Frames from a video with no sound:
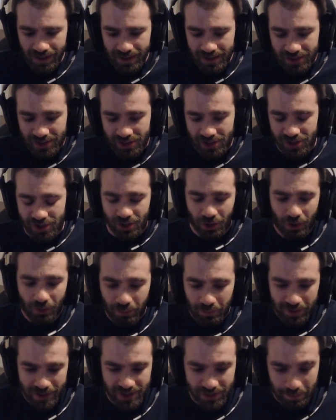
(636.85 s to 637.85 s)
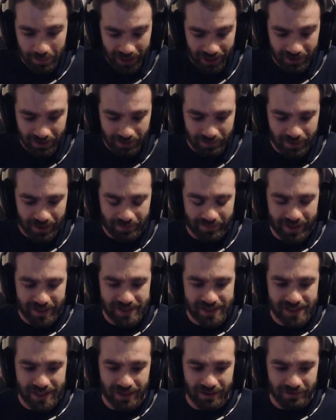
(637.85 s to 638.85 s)
so much better about
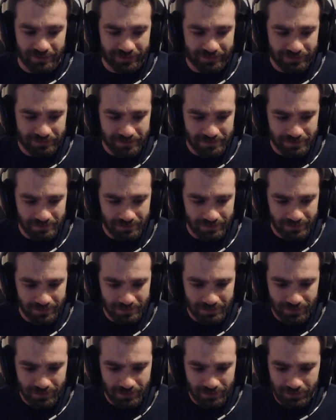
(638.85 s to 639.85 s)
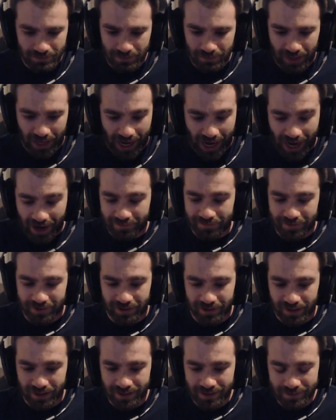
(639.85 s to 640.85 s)
myself
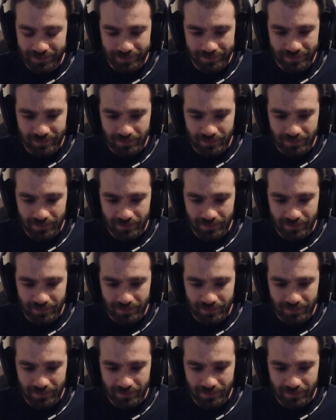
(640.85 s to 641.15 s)
after.